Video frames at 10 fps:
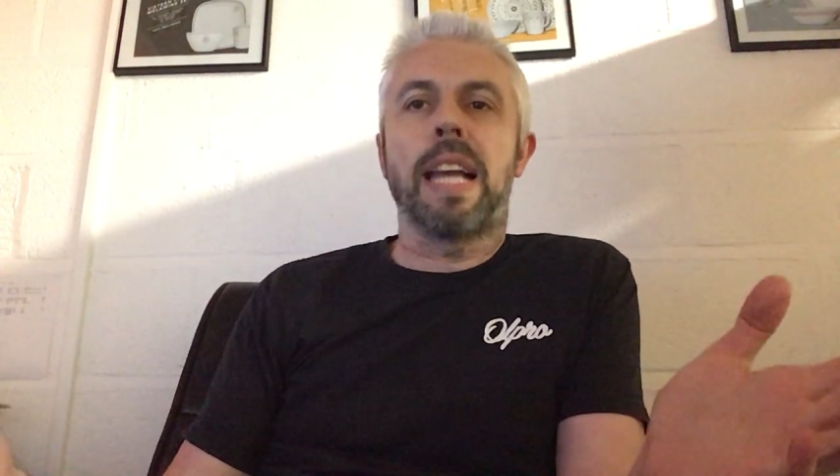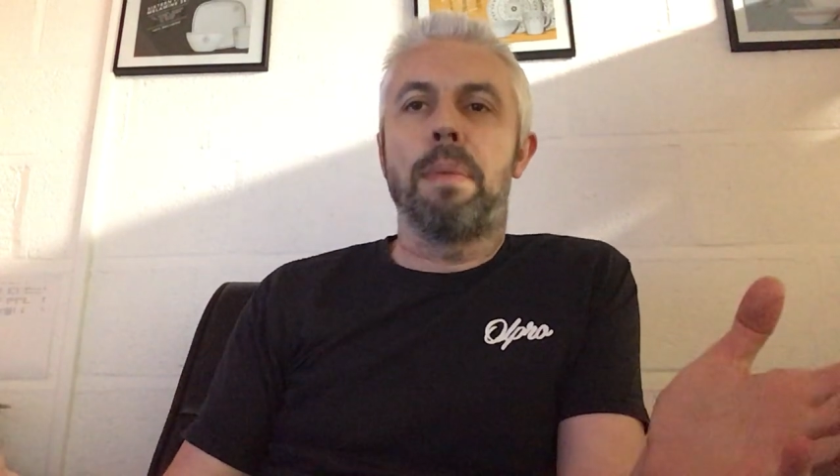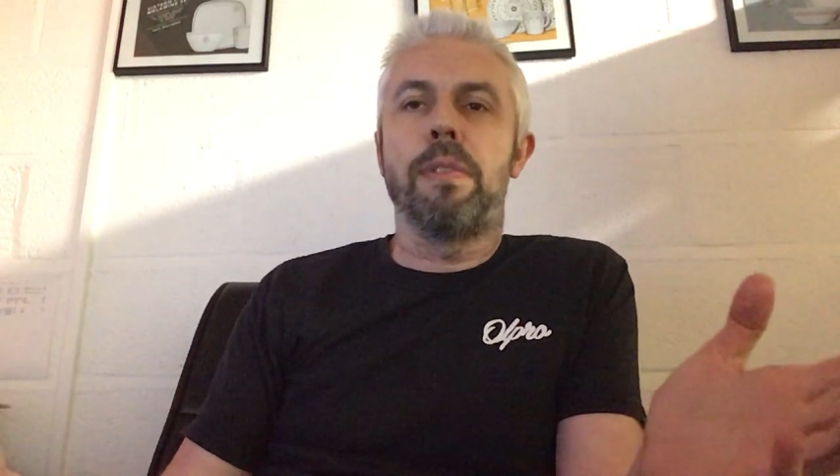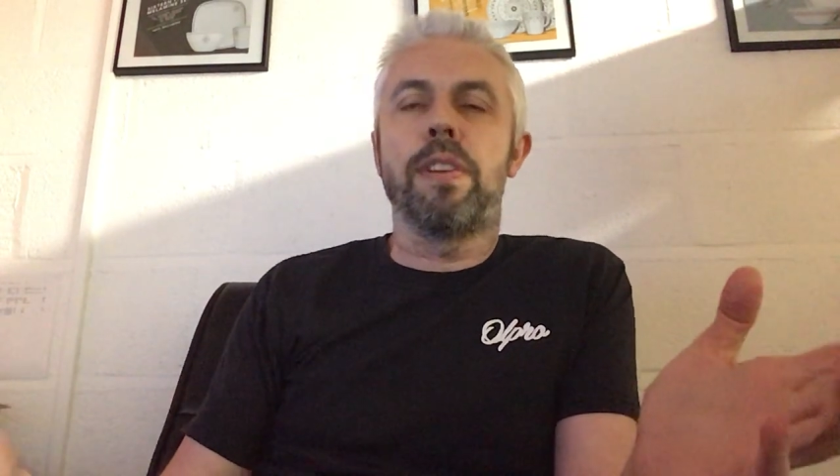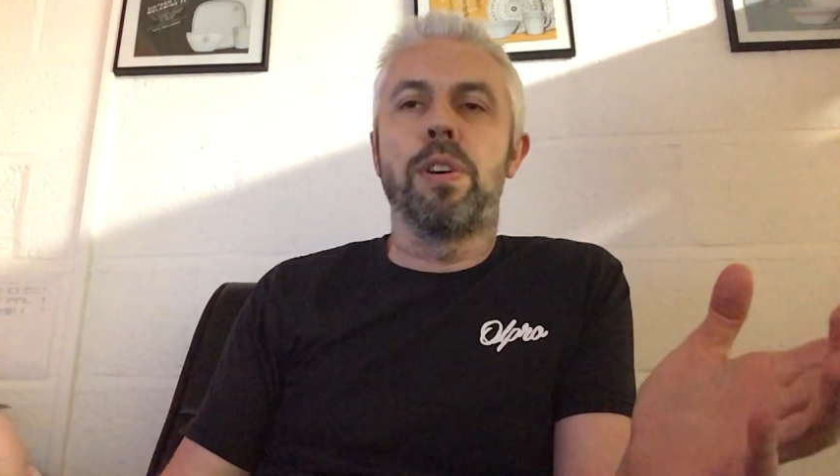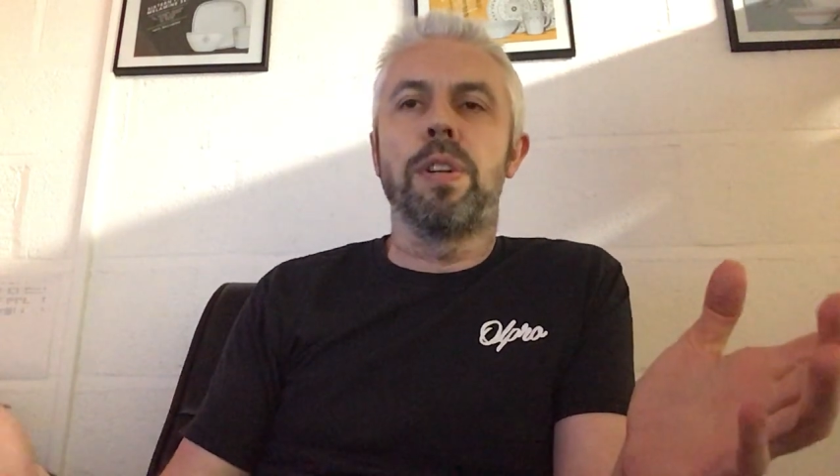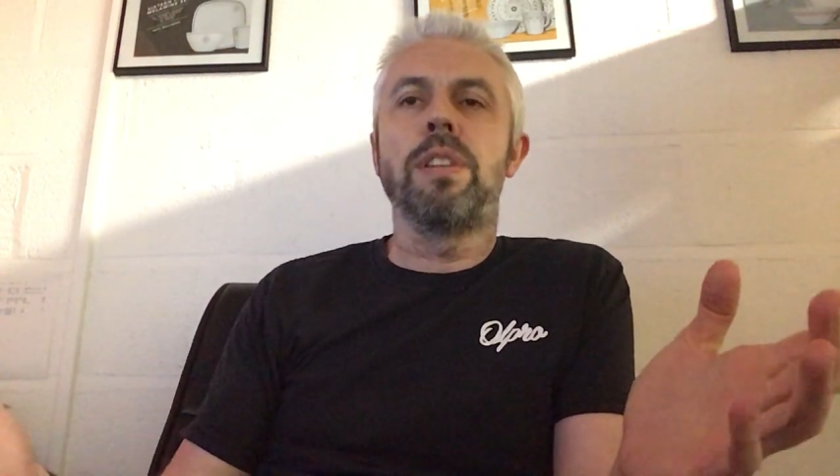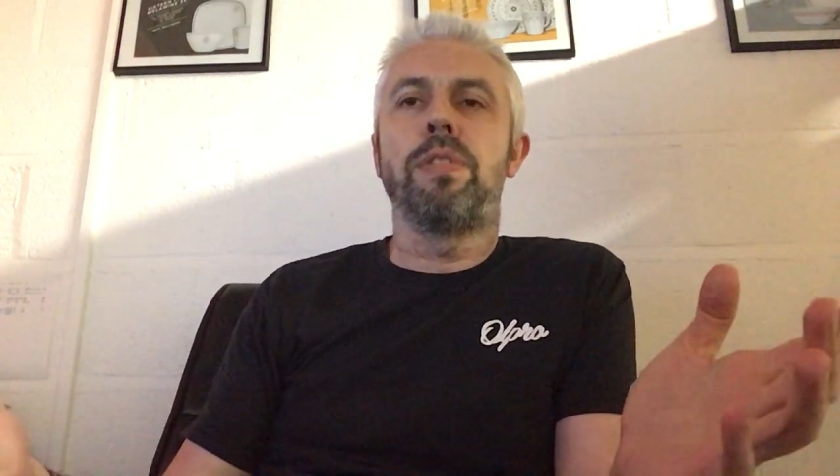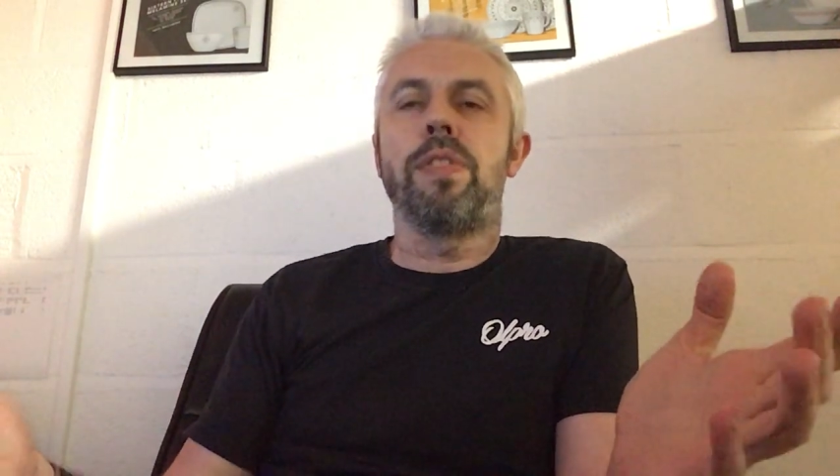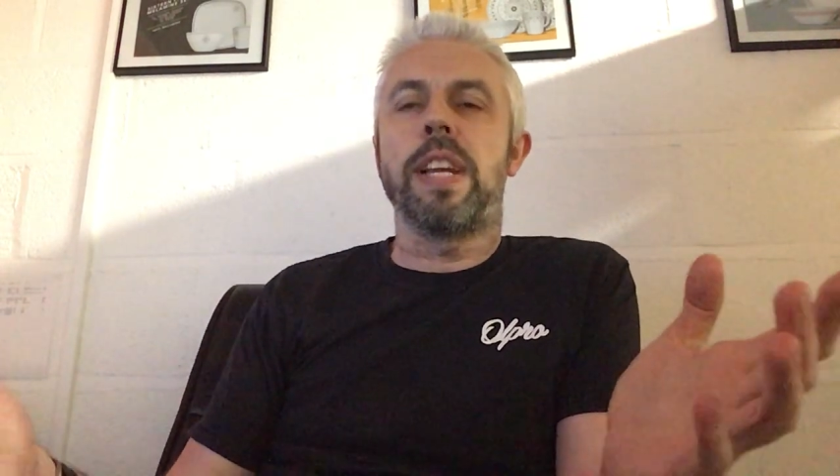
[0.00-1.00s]
campervan
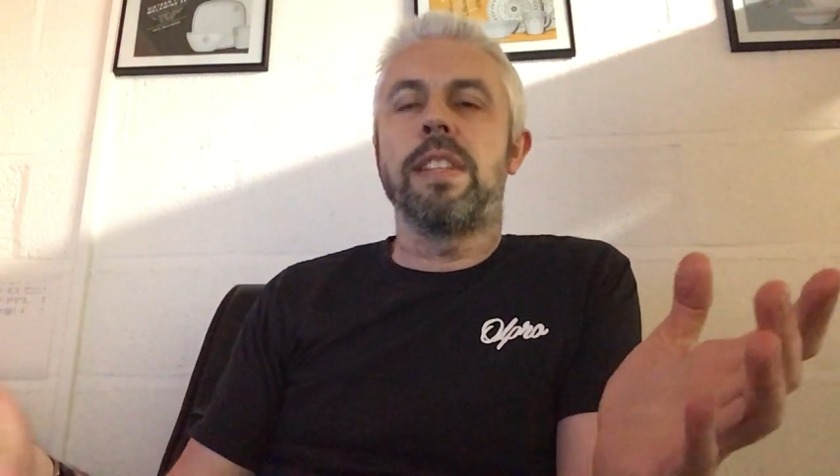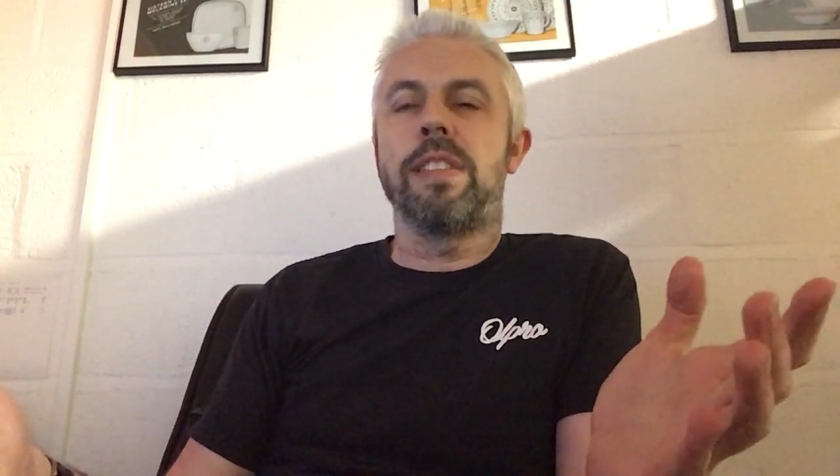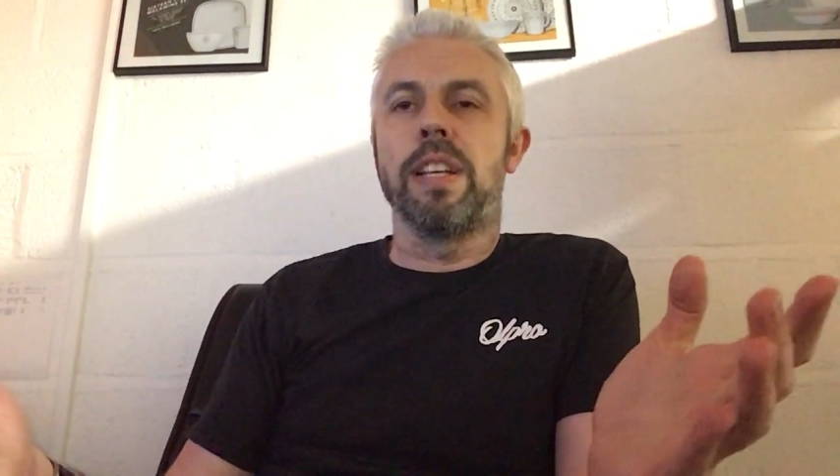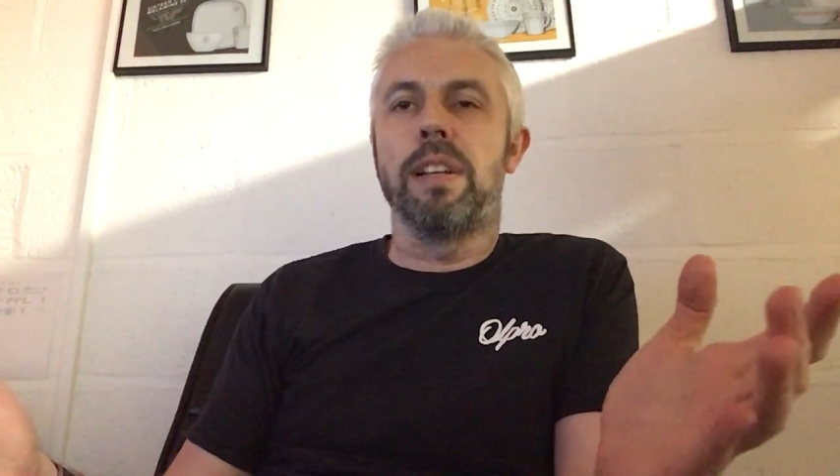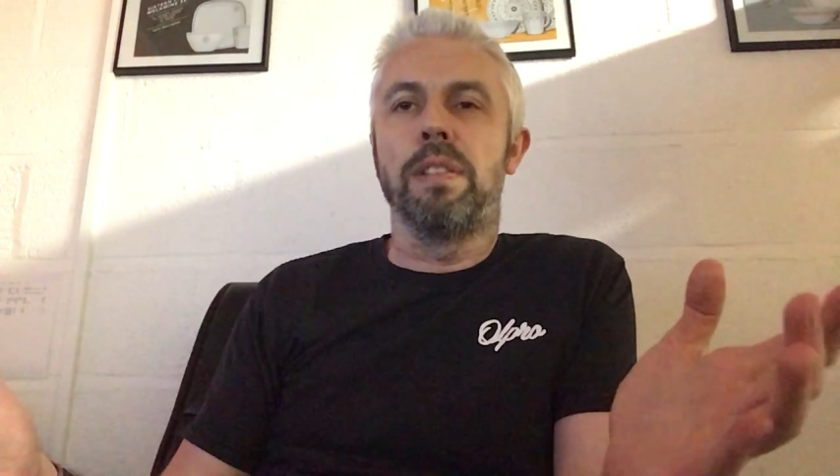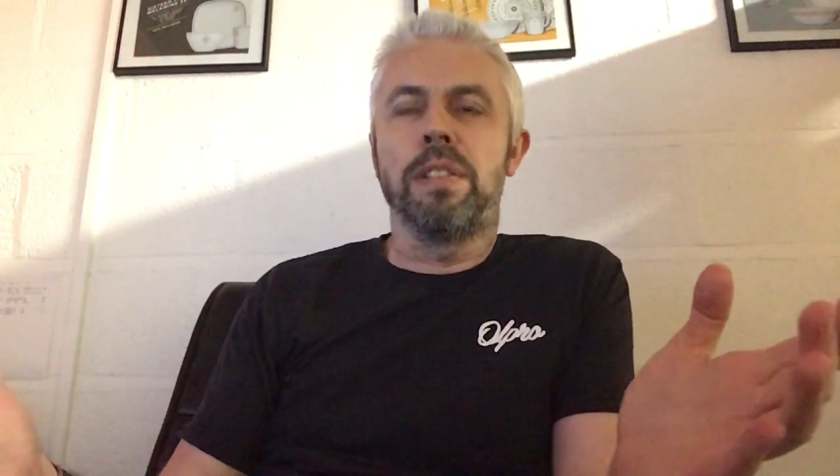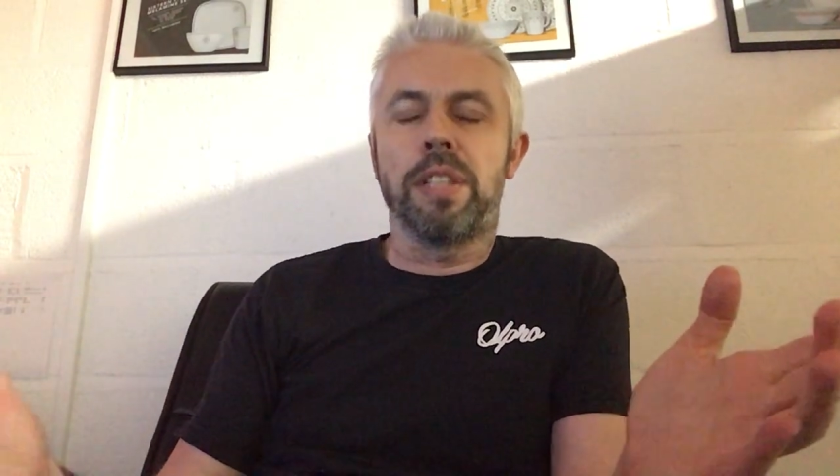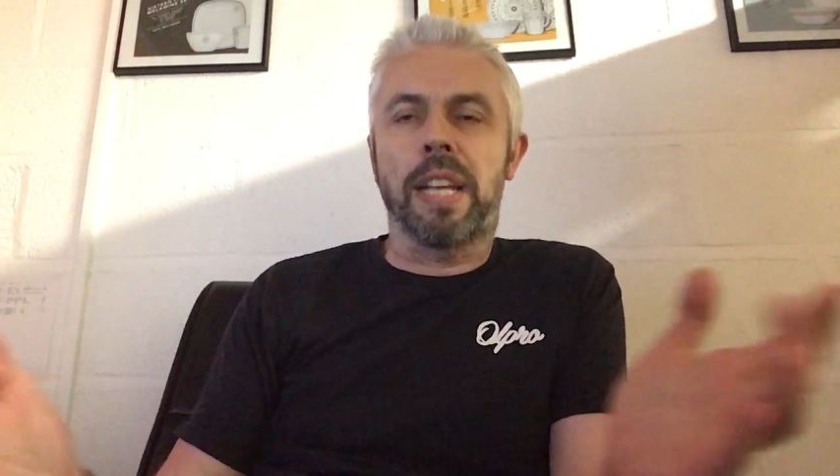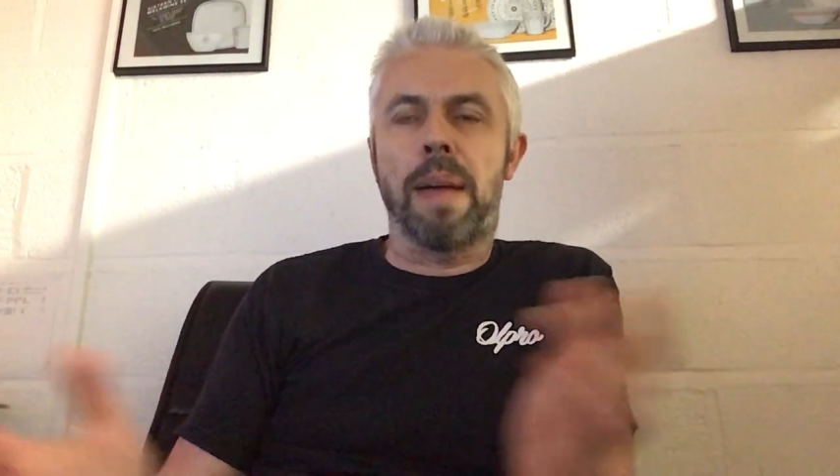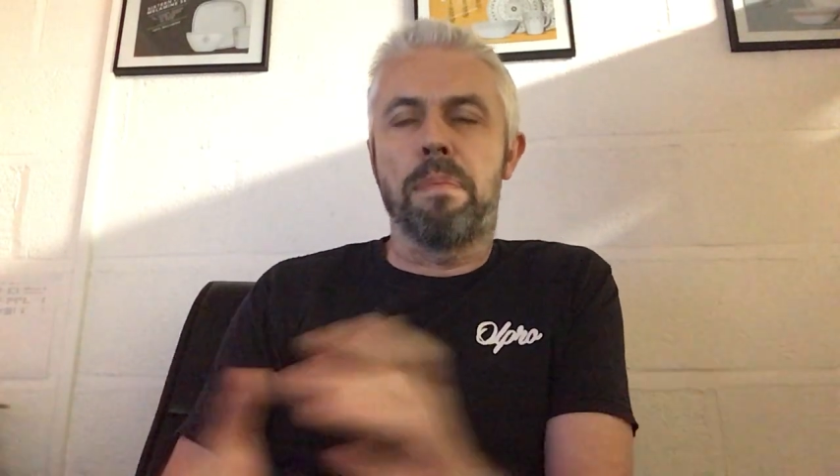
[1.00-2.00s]
awnings fit to
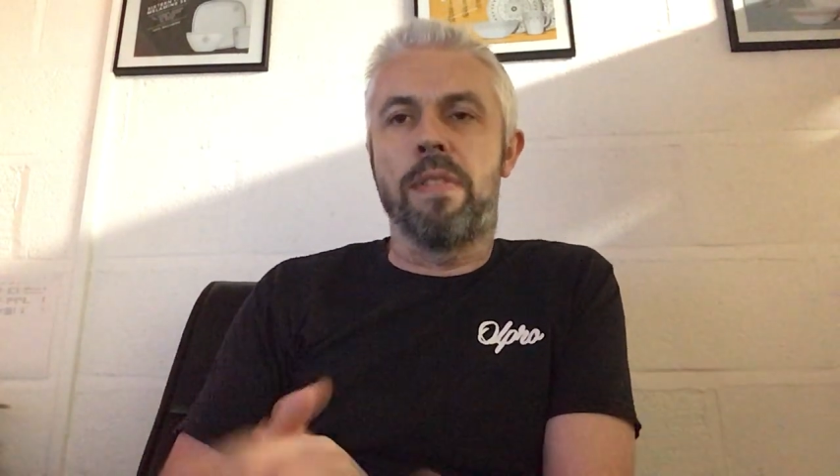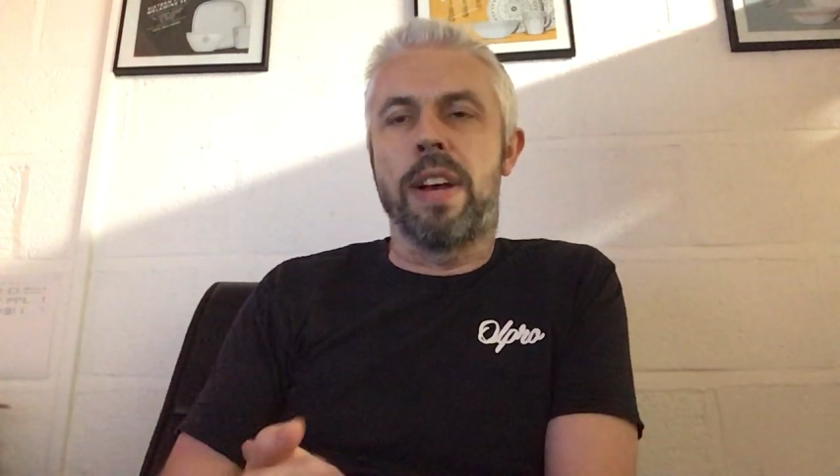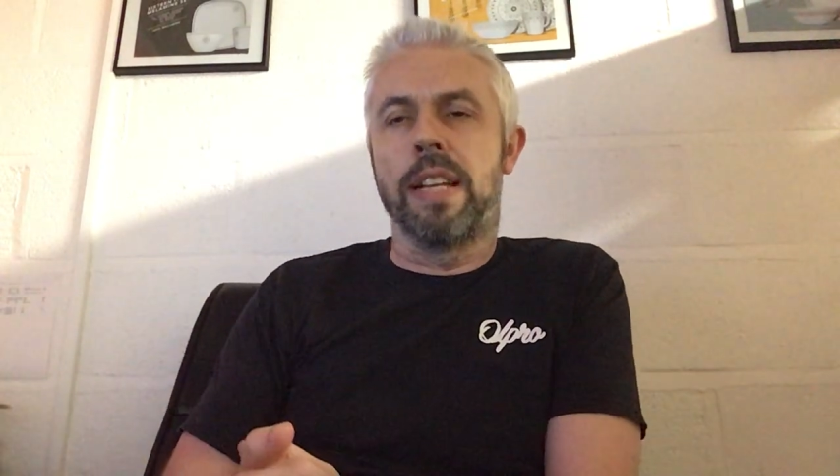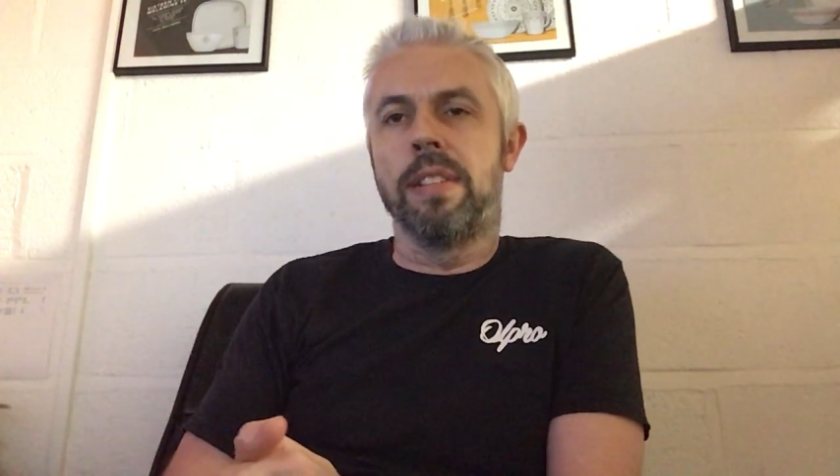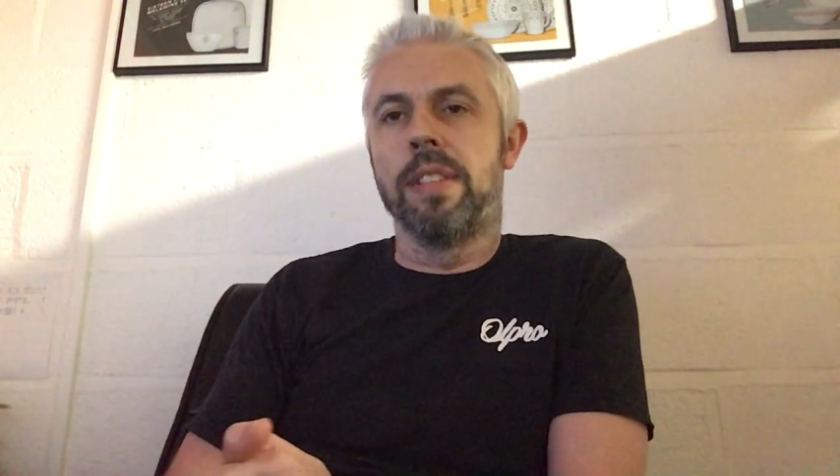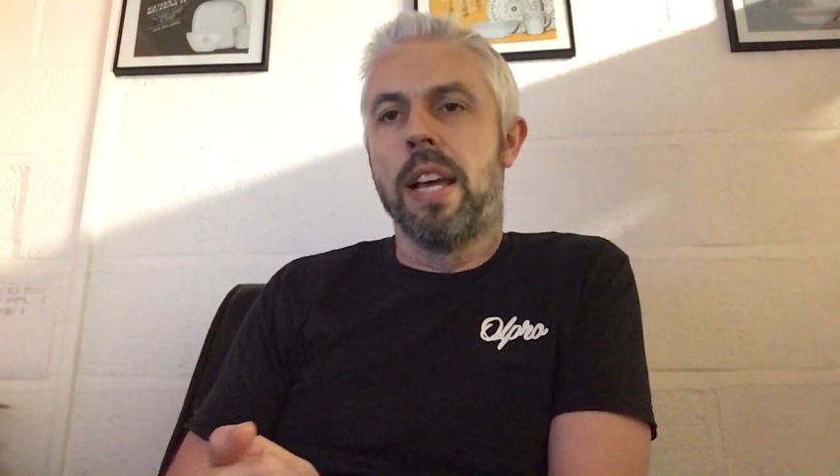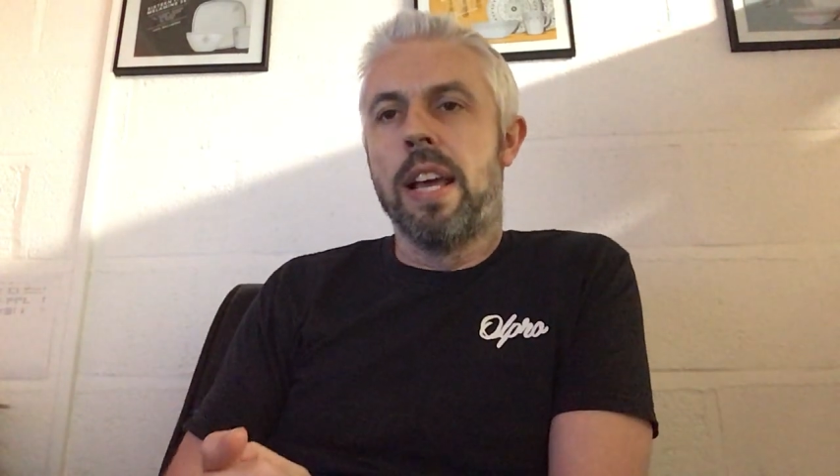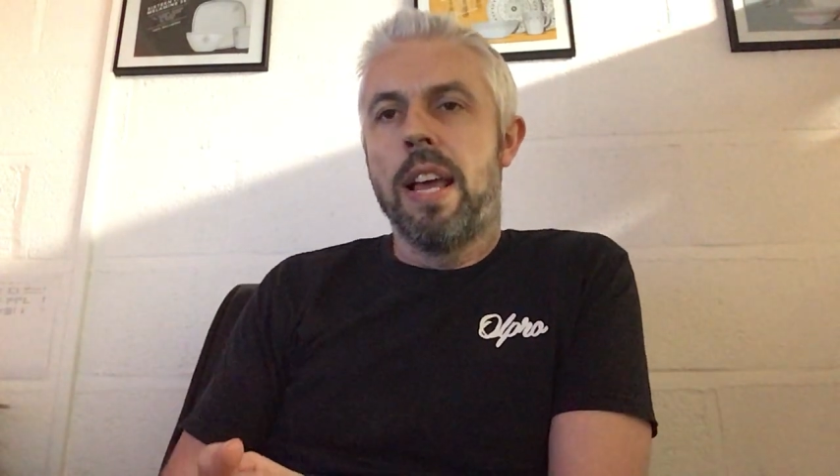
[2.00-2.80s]
campervans.